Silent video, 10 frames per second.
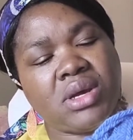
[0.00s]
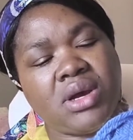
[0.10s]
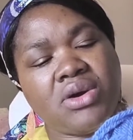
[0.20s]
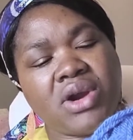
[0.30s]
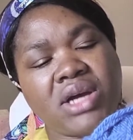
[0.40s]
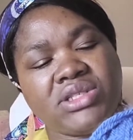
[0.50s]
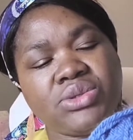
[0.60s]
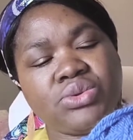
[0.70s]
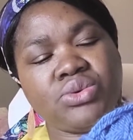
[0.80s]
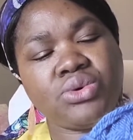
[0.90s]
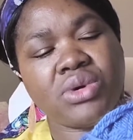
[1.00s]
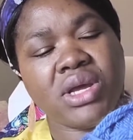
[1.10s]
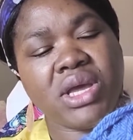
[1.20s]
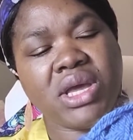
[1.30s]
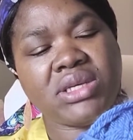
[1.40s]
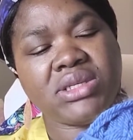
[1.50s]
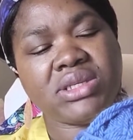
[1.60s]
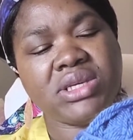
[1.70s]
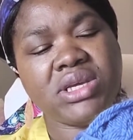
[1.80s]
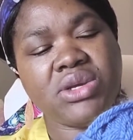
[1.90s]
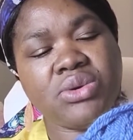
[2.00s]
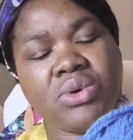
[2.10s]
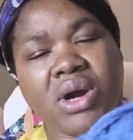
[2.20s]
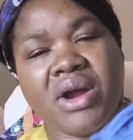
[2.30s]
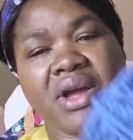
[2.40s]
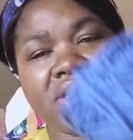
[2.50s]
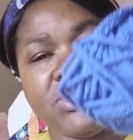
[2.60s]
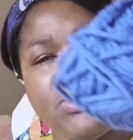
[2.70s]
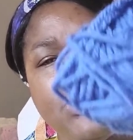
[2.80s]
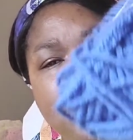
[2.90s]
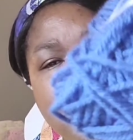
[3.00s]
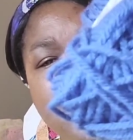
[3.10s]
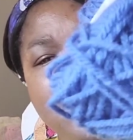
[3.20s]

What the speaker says: Or azure, A-Z-U-R, azure.